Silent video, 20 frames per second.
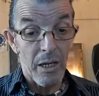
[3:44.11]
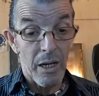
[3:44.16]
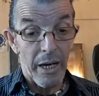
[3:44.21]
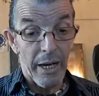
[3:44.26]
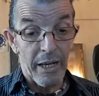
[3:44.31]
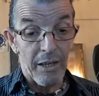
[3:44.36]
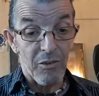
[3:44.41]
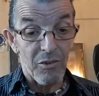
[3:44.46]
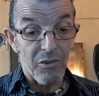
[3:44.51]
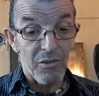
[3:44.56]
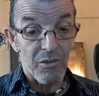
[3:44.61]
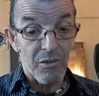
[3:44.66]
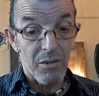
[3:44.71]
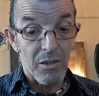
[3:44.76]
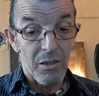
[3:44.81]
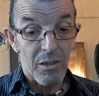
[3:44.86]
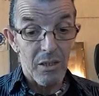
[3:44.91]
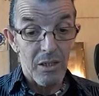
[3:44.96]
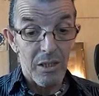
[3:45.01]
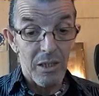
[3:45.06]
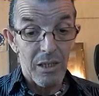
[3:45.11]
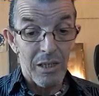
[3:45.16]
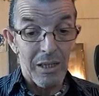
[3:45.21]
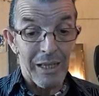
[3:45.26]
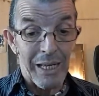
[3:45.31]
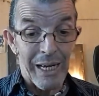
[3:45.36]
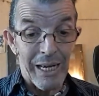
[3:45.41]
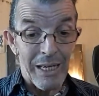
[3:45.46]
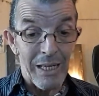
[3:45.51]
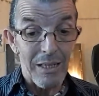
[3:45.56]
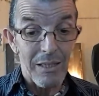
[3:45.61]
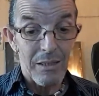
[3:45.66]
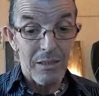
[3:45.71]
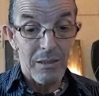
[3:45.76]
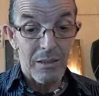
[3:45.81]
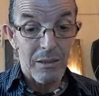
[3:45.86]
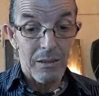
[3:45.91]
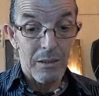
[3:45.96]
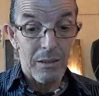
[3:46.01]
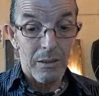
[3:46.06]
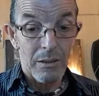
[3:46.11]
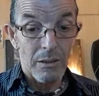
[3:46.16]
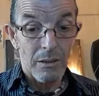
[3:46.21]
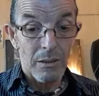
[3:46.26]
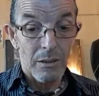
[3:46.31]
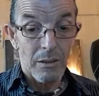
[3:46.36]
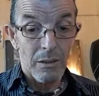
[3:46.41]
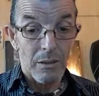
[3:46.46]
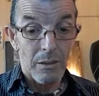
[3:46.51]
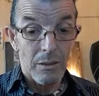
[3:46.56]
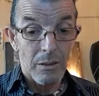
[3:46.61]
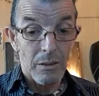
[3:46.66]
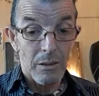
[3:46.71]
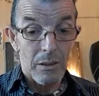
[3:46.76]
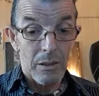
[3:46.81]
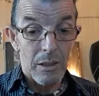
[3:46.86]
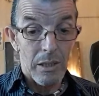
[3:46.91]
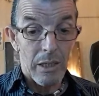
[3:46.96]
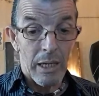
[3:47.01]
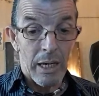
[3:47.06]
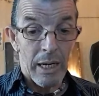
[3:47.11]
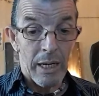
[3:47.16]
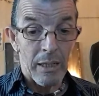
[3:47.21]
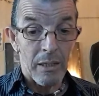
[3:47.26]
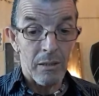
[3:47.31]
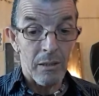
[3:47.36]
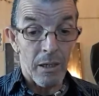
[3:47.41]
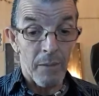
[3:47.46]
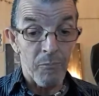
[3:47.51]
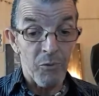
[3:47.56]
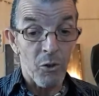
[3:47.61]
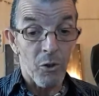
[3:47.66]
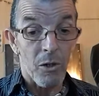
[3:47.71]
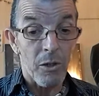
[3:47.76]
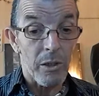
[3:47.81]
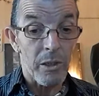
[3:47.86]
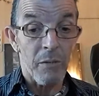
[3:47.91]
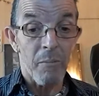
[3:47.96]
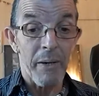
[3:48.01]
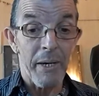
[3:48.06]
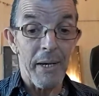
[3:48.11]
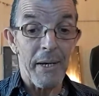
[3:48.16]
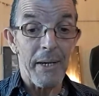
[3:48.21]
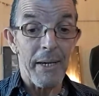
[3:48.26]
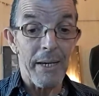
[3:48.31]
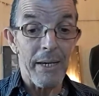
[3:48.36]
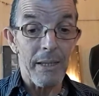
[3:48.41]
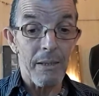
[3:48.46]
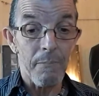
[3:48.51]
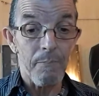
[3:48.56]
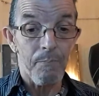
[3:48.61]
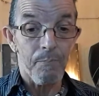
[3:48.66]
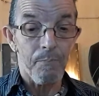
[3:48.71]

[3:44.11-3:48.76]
it's late and I'm not going to make it,